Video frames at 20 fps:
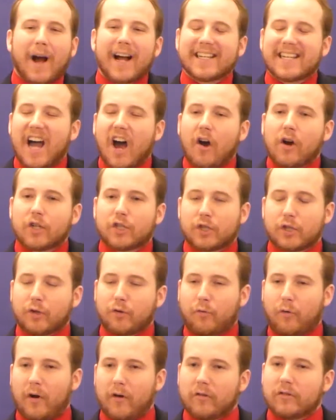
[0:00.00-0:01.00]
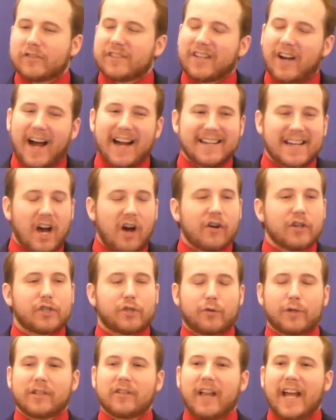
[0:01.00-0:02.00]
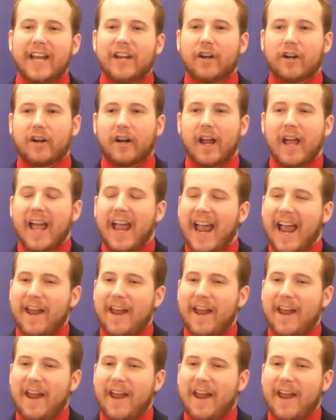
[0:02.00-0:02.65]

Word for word: idolatry idolatry later.